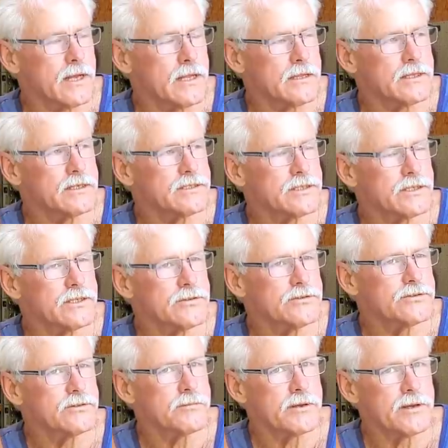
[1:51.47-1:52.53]
at least it
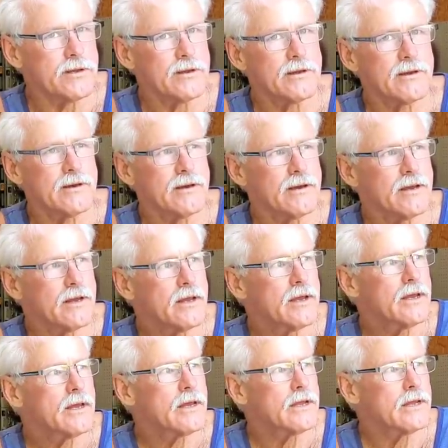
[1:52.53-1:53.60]
used to be.
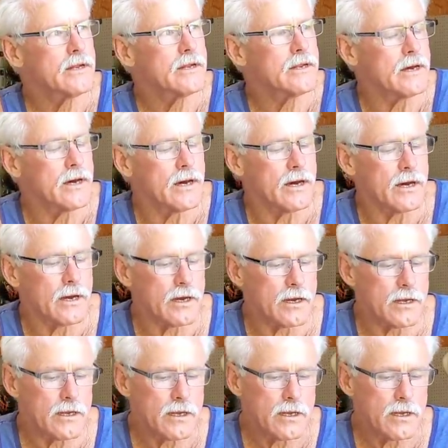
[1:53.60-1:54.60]
And uh,